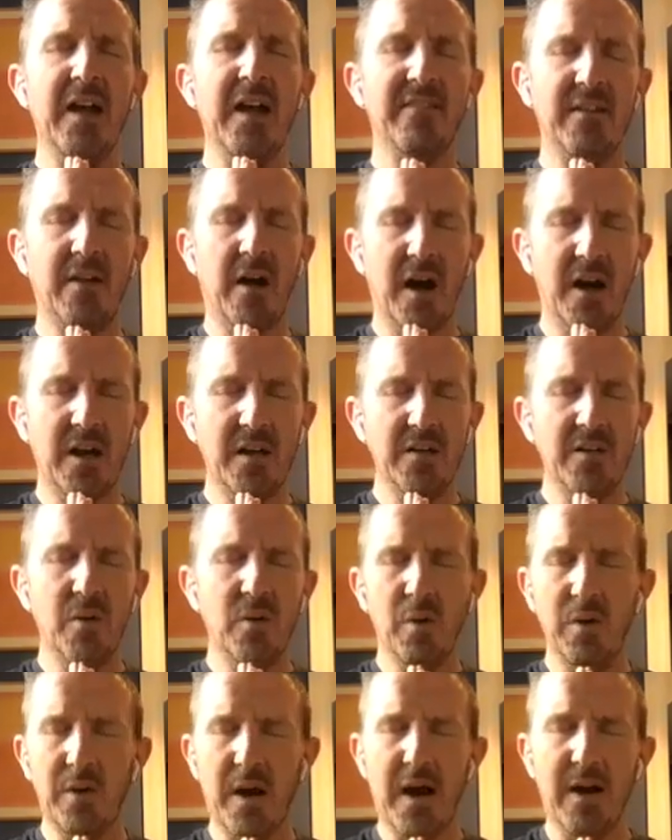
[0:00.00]
as on
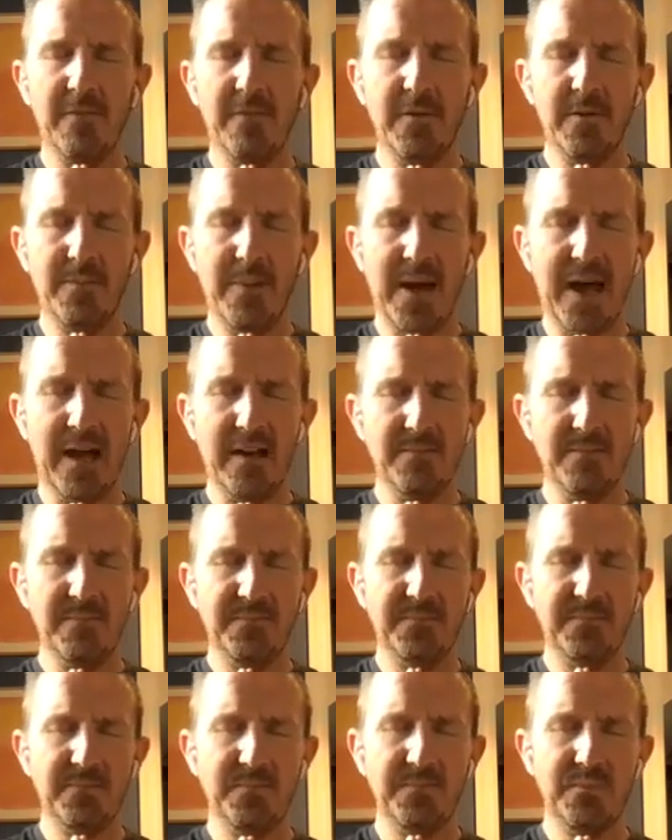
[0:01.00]
or off your mat?
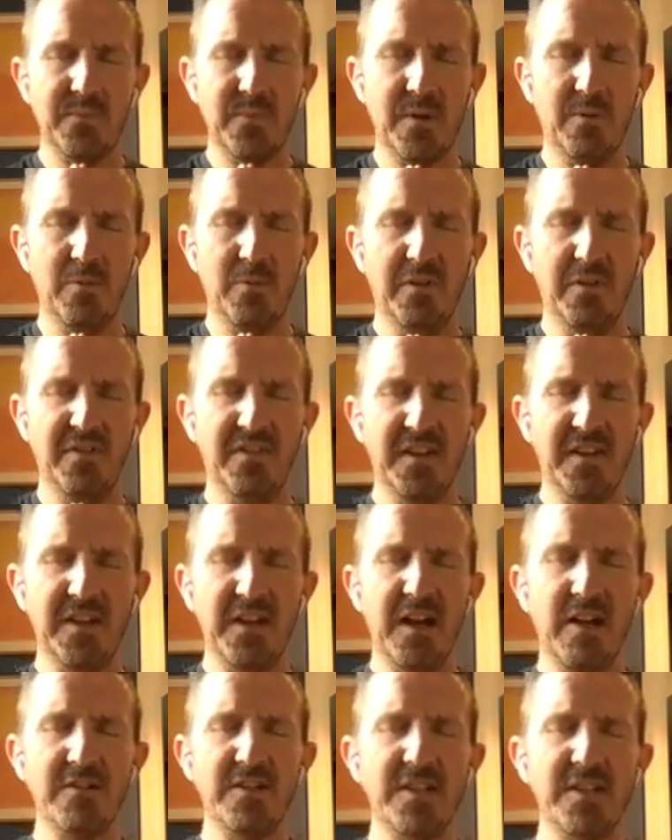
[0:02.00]
We'll
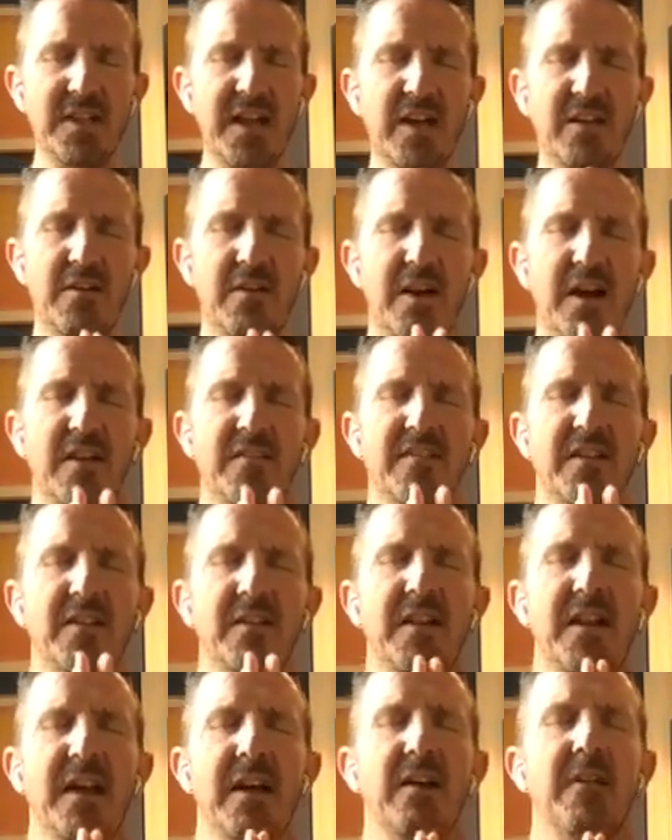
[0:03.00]
send it out together.
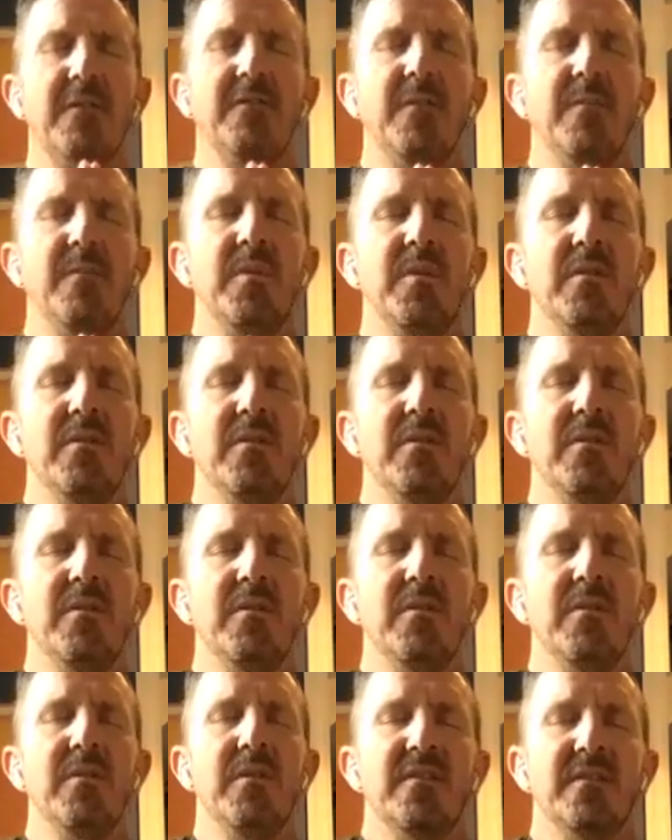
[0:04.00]
Exhale the air from your
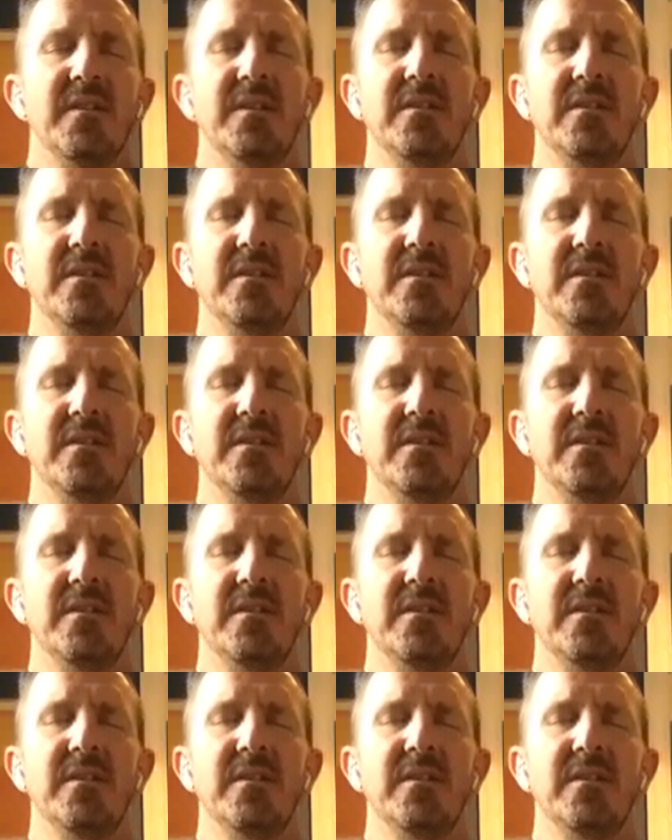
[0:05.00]
lungs.